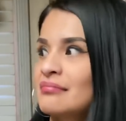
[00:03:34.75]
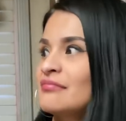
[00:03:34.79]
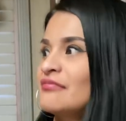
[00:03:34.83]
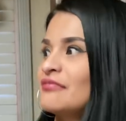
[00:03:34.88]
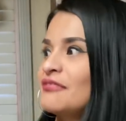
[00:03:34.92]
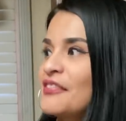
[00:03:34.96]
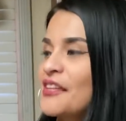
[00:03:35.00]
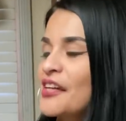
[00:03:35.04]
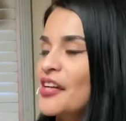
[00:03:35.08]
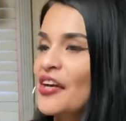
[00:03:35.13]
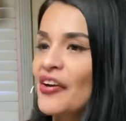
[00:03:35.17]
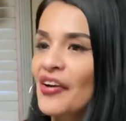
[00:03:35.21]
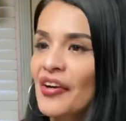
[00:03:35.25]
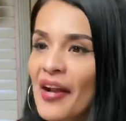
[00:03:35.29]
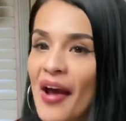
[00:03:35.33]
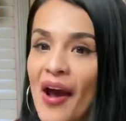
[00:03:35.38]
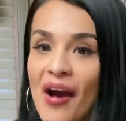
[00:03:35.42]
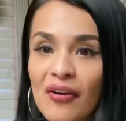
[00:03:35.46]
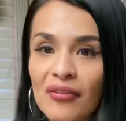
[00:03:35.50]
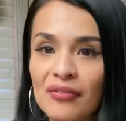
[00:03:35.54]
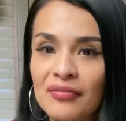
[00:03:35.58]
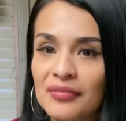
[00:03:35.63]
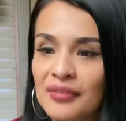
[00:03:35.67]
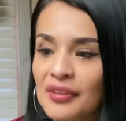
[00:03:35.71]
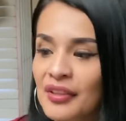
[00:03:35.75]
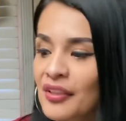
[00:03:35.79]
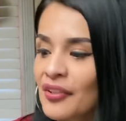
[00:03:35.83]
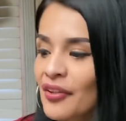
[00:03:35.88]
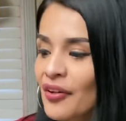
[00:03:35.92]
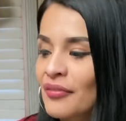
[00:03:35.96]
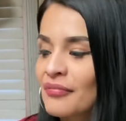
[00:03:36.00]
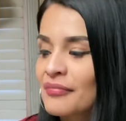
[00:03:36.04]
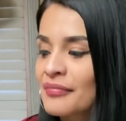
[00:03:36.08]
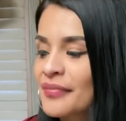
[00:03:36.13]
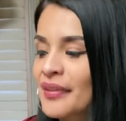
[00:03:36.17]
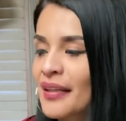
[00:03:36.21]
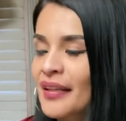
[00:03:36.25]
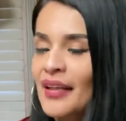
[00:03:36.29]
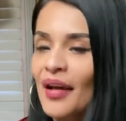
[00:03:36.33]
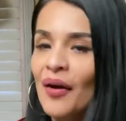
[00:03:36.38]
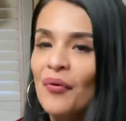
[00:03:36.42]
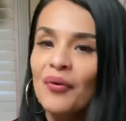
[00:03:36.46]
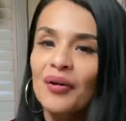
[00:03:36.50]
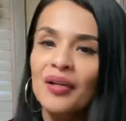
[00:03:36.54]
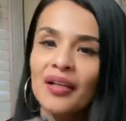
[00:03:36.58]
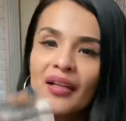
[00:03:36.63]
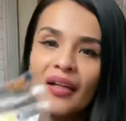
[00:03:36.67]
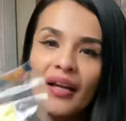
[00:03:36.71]
figure it out, you know? And I
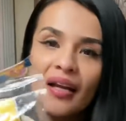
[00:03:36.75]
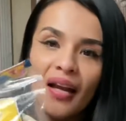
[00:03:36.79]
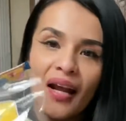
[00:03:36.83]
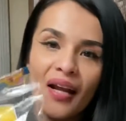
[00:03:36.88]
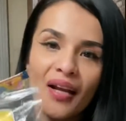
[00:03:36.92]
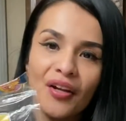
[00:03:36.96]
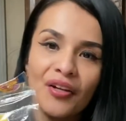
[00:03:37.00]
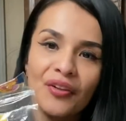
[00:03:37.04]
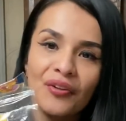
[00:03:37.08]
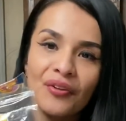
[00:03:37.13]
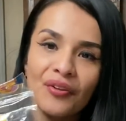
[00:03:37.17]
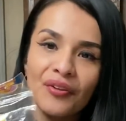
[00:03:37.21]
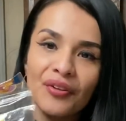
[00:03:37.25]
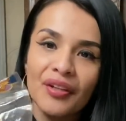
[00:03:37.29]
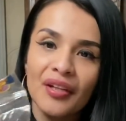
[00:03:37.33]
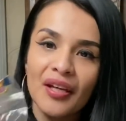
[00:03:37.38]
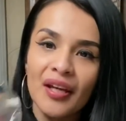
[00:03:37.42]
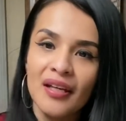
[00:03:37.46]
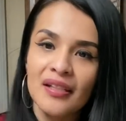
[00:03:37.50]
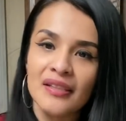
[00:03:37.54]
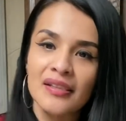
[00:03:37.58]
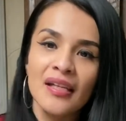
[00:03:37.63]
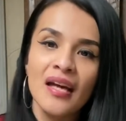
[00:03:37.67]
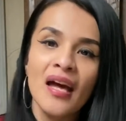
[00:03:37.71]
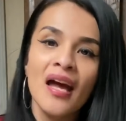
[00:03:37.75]
would eat a lot of tortillas.